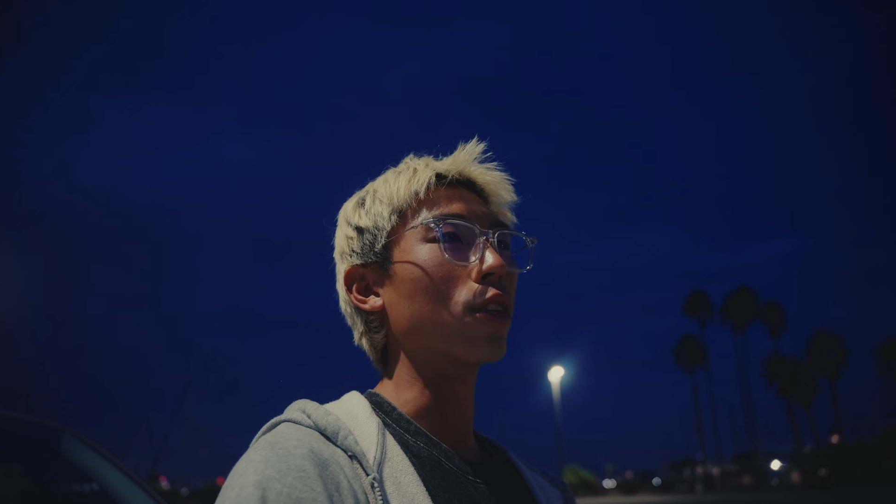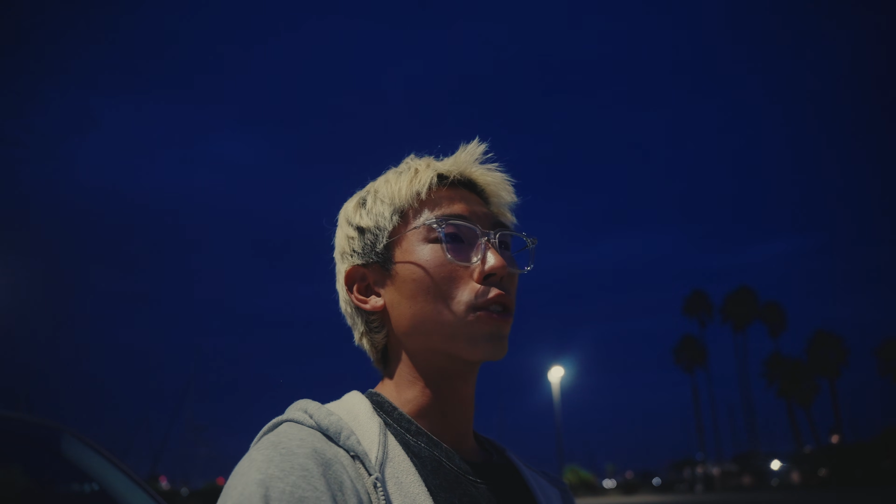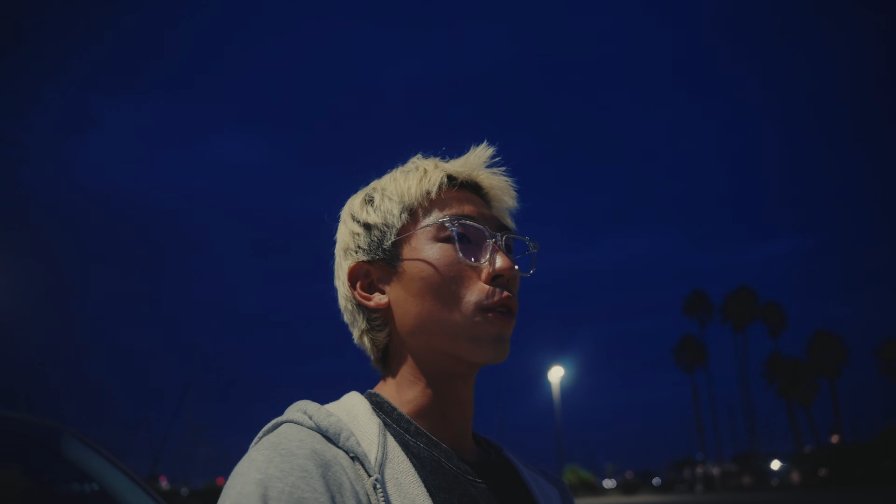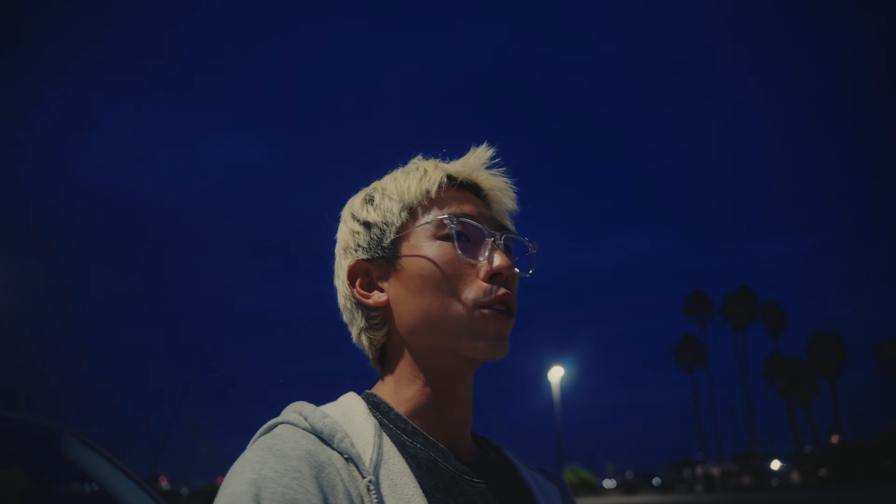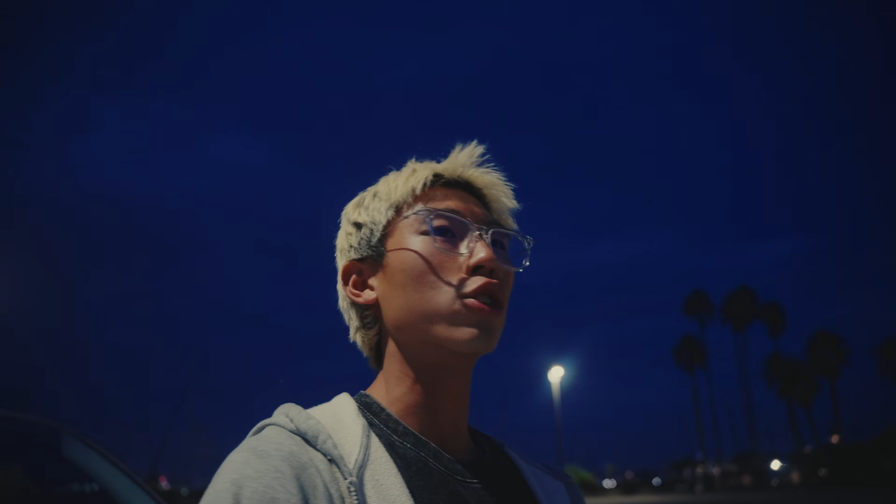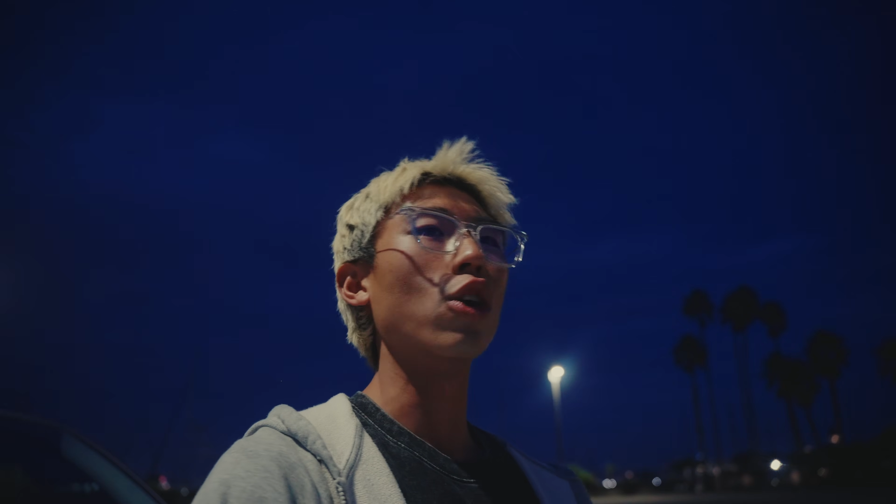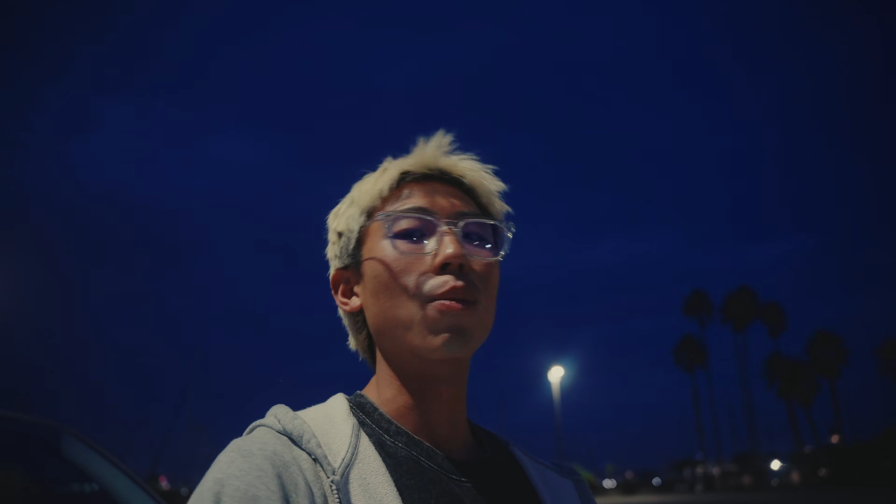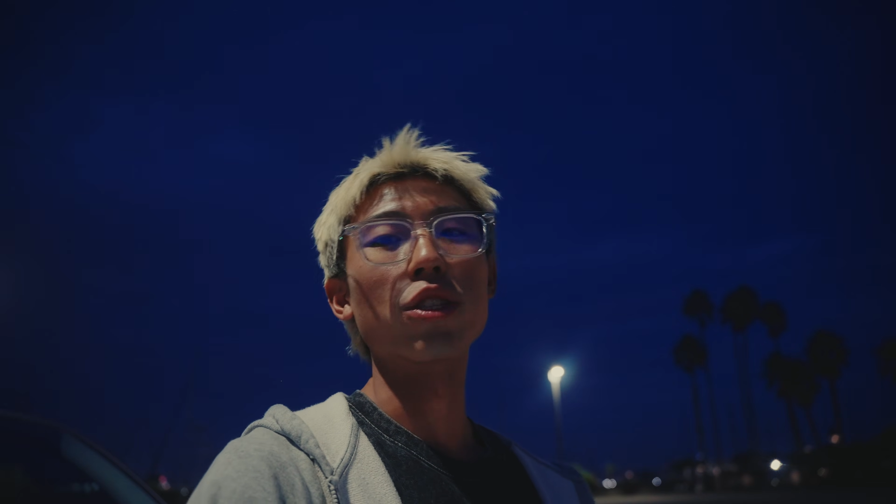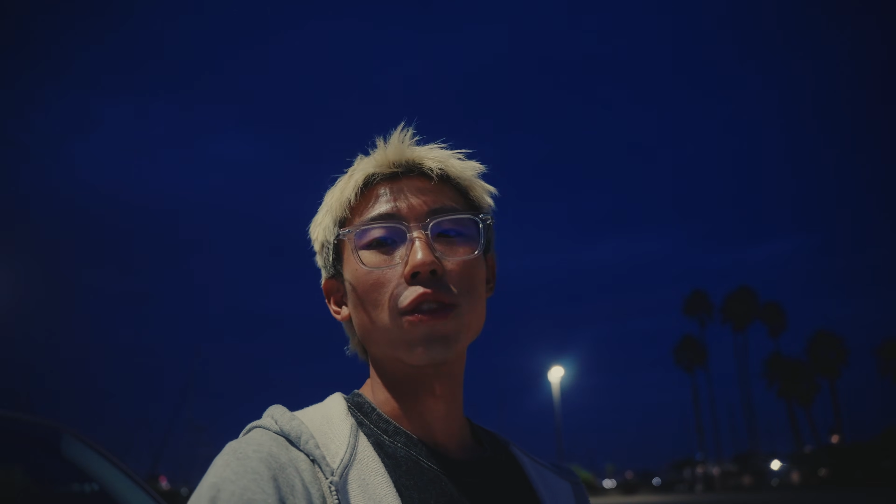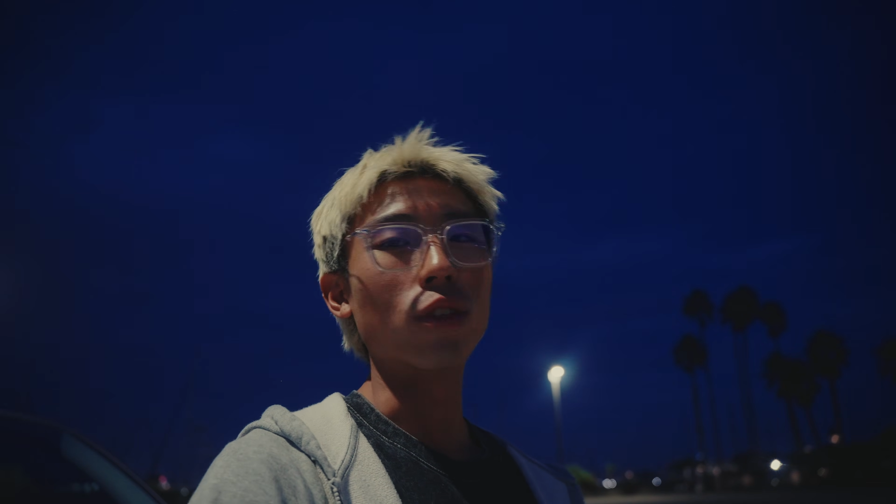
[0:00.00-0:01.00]
There's only so
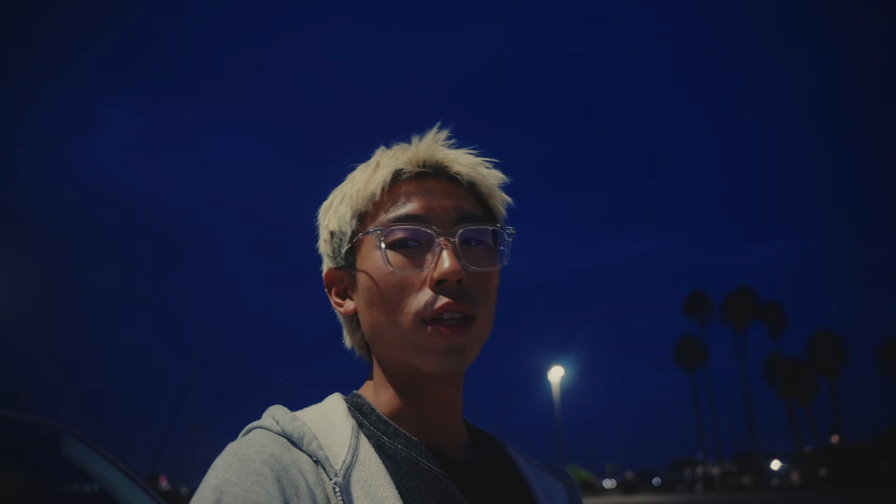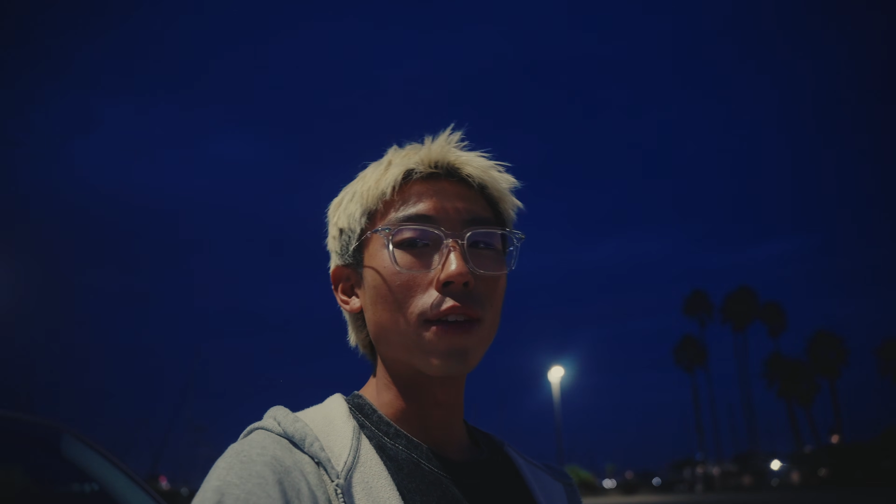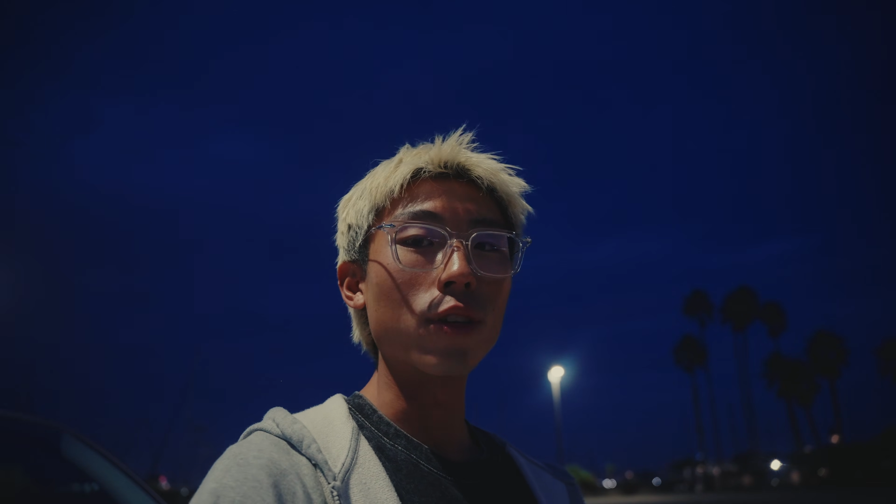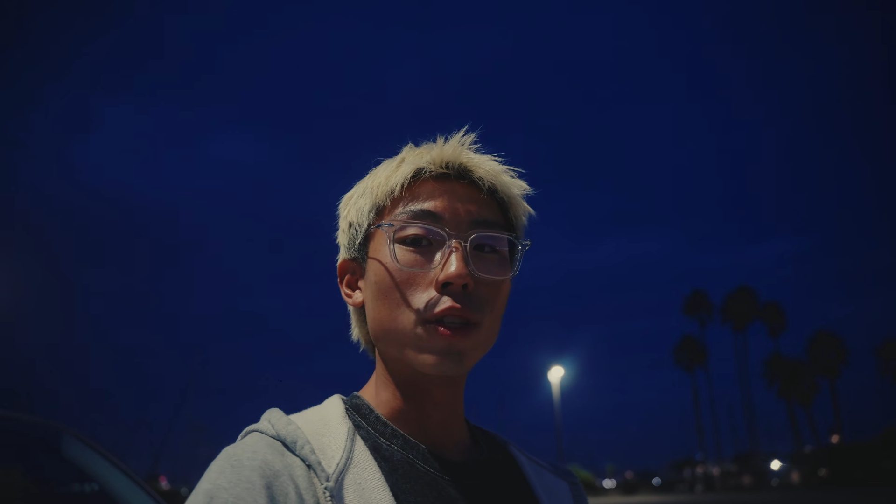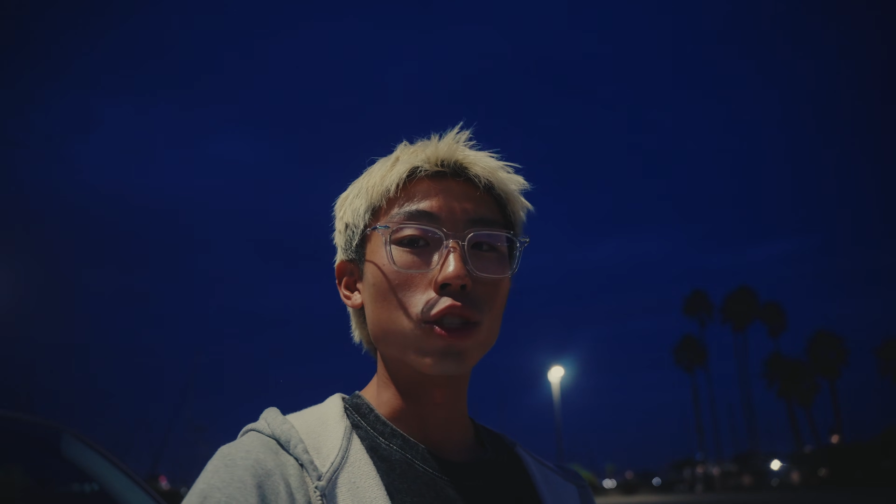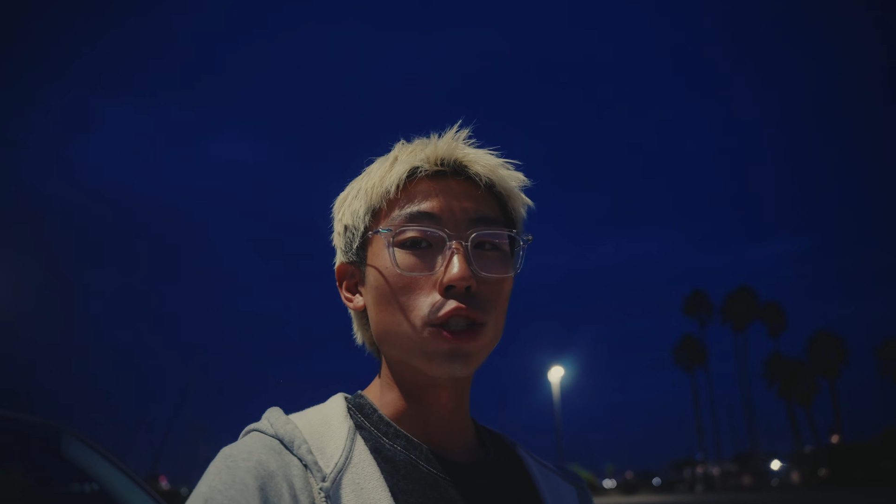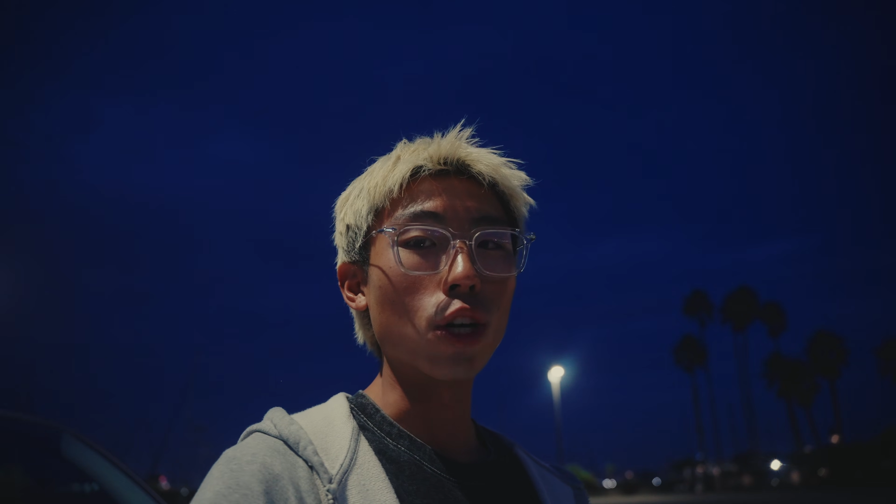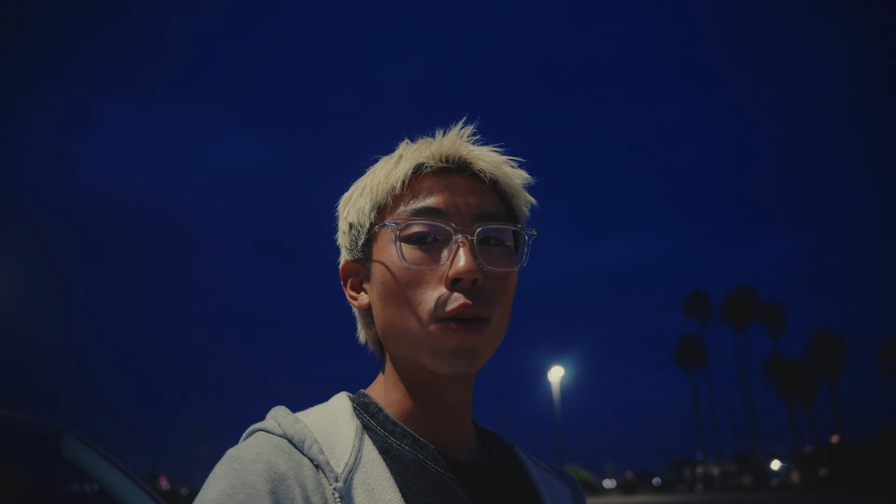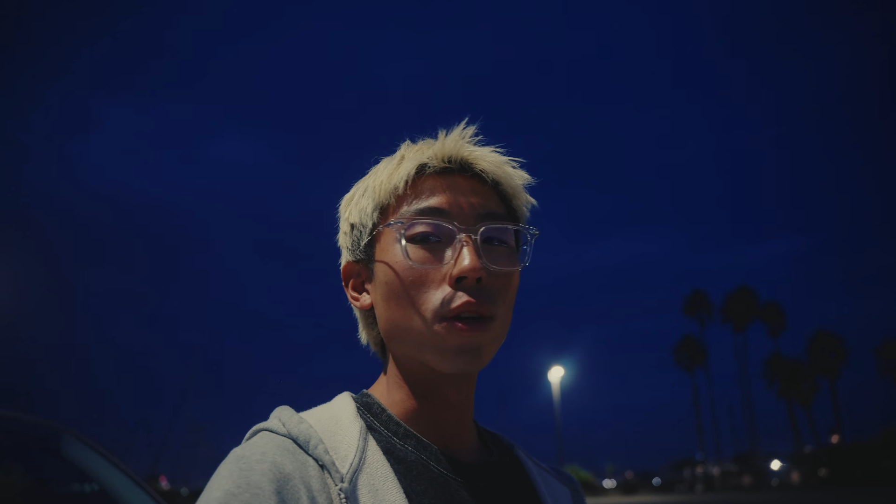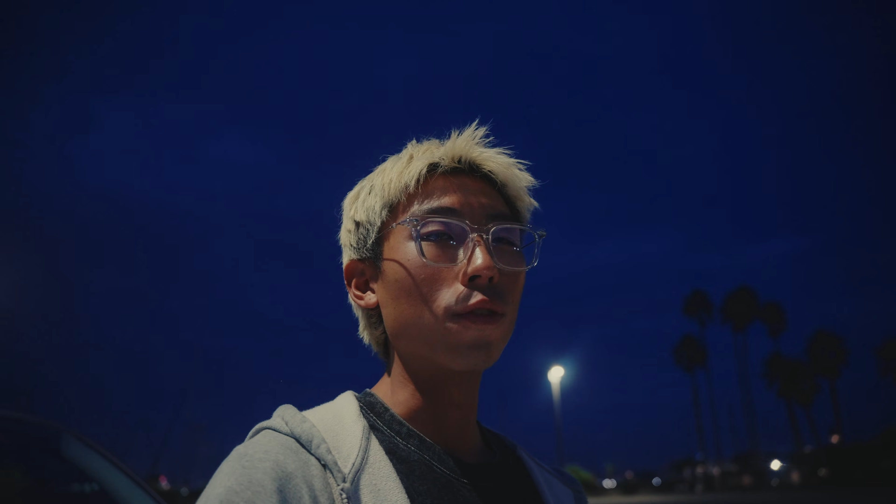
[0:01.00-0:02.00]
much of your life you can show